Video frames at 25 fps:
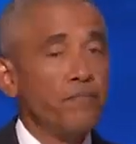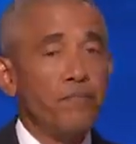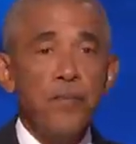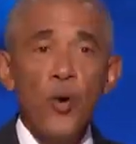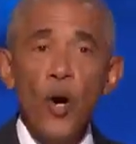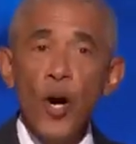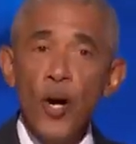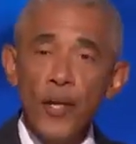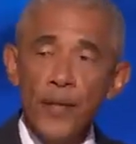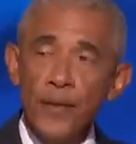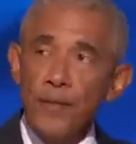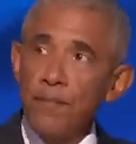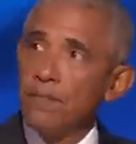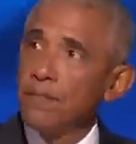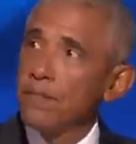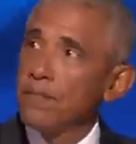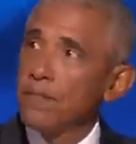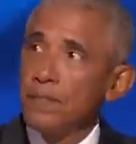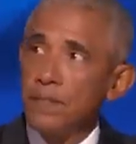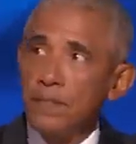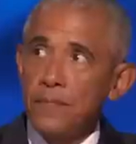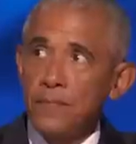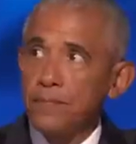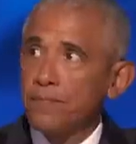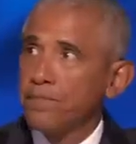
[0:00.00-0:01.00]
put
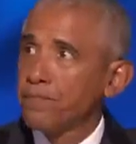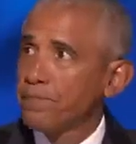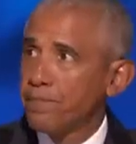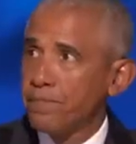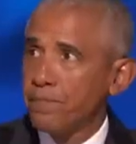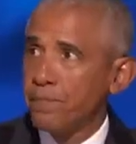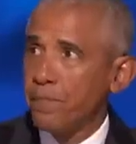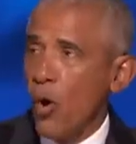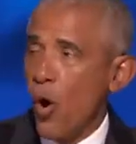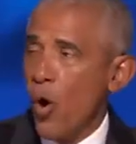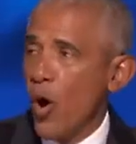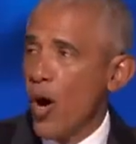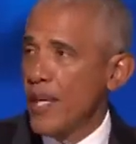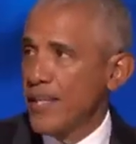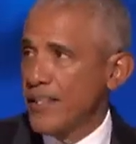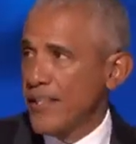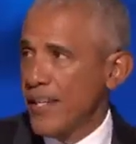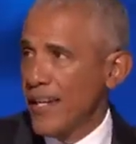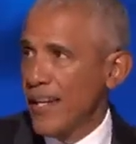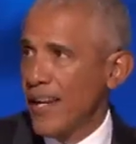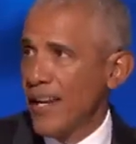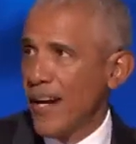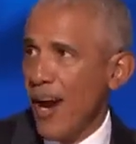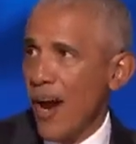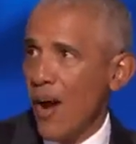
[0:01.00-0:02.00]

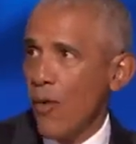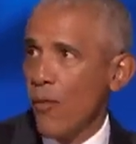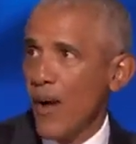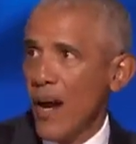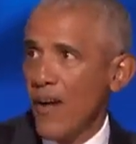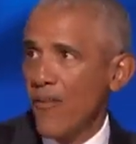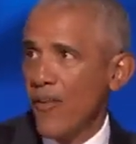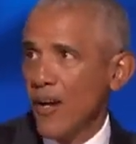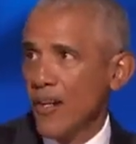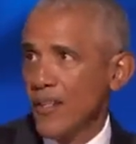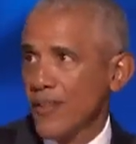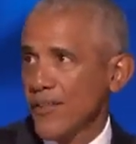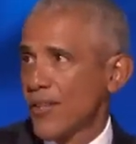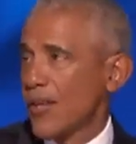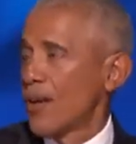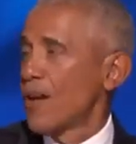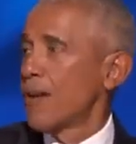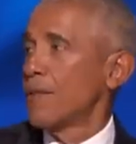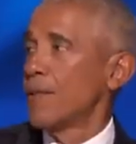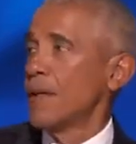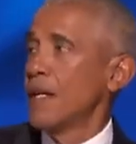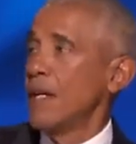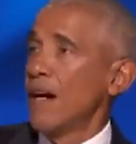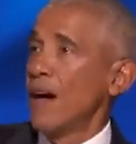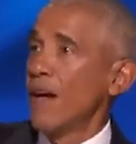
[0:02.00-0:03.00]
poison in our rivers
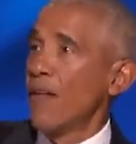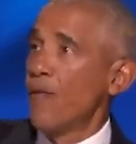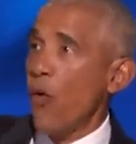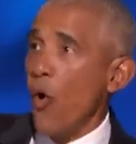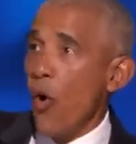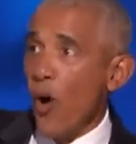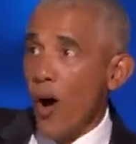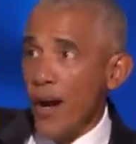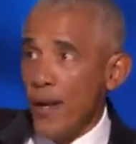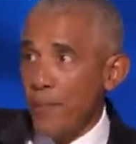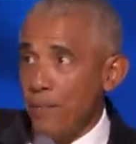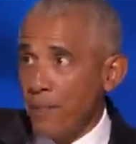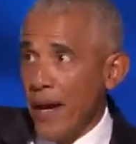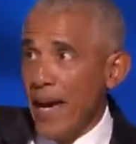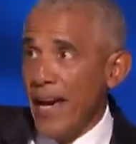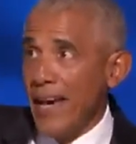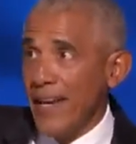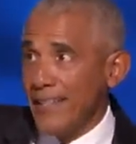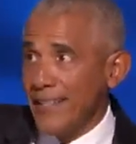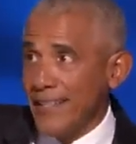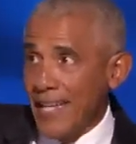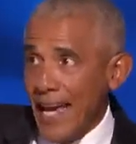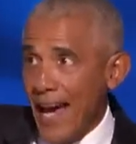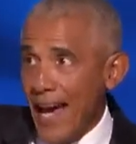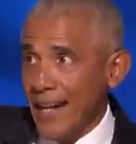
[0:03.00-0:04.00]
or avoid
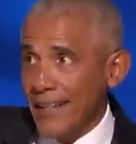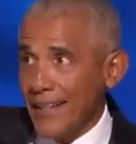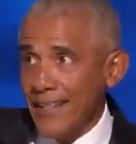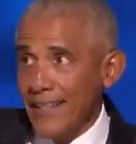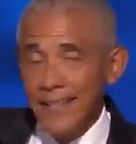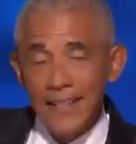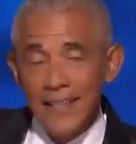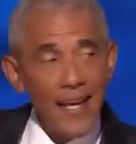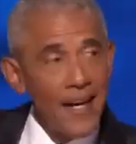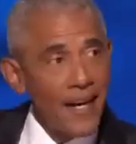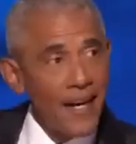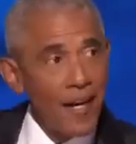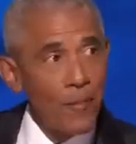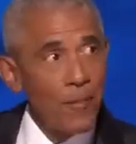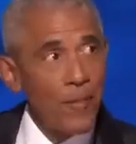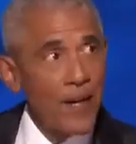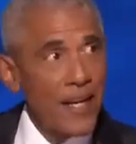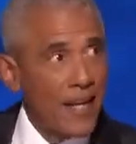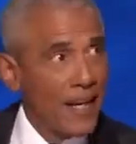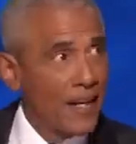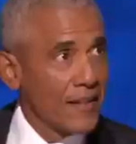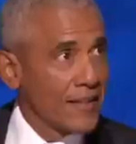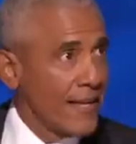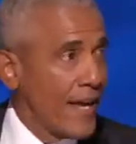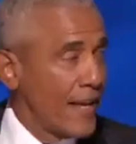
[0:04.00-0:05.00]
paying taxes like everybody
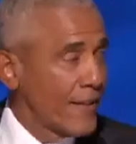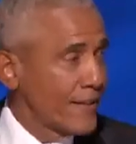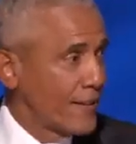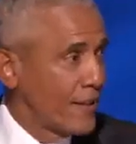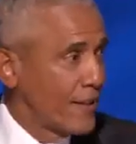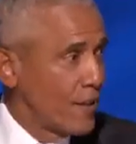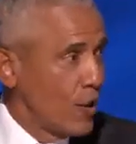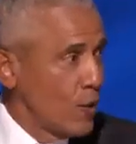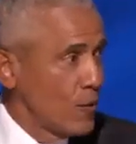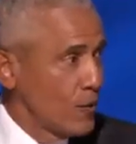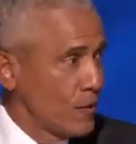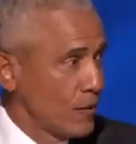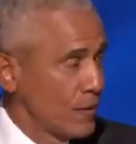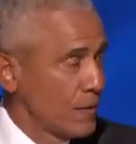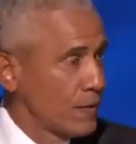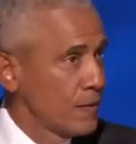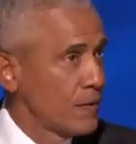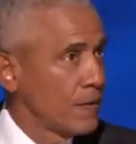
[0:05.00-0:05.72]
else has to do?